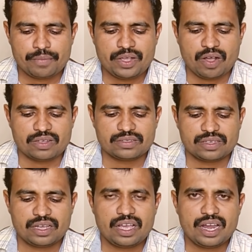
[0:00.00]

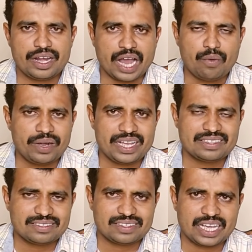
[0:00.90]
because
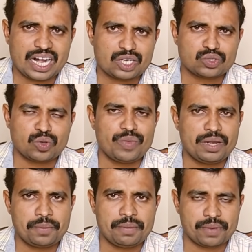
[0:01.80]
nowadays there are so
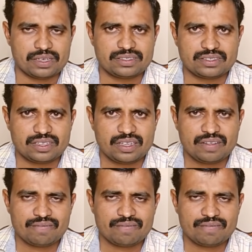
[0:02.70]
many peoples,